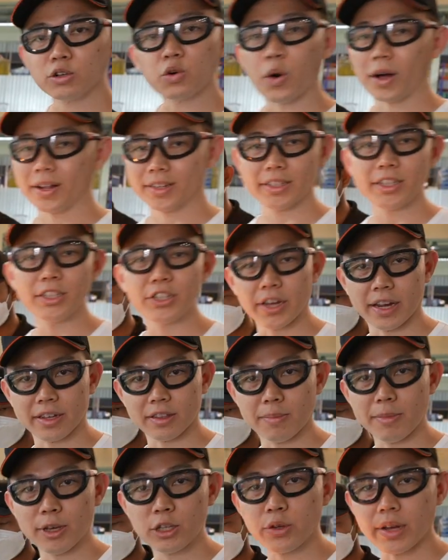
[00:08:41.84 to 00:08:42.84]
quality check
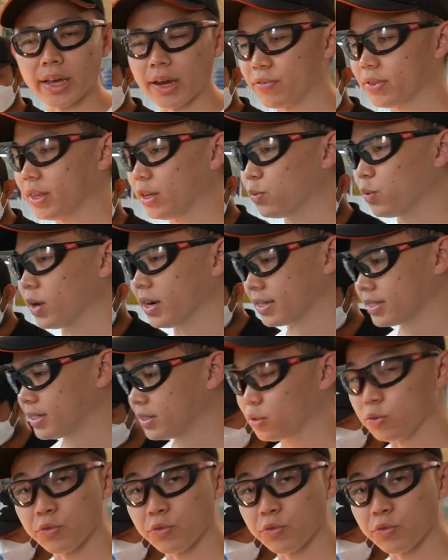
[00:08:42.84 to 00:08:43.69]
to make sure everything works.